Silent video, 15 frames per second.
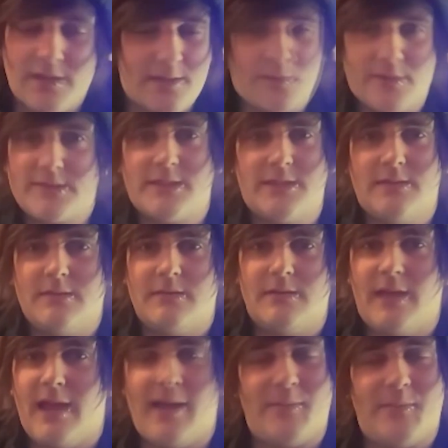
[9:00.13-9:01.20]
wasn't
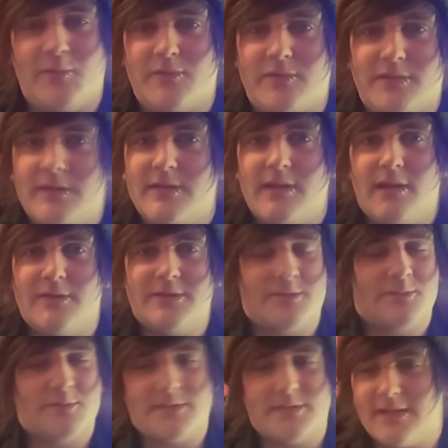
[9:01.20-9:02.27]
happy with it. I just
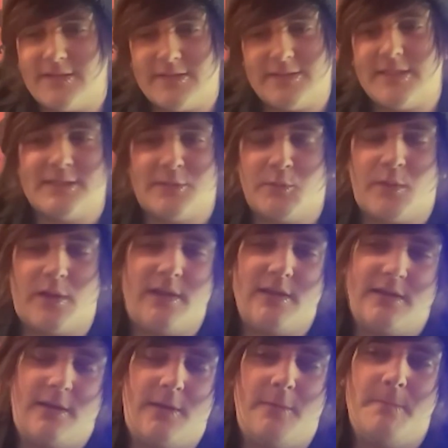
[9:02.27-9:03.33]
was like, this isn't right.
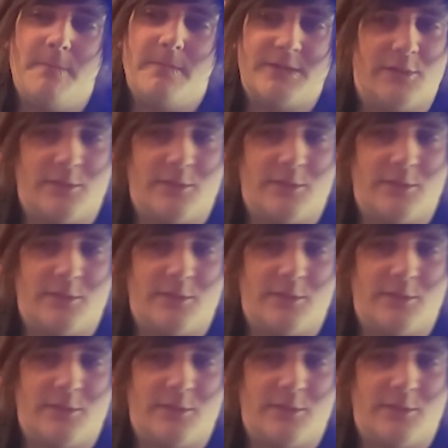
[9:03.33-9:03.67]
So it was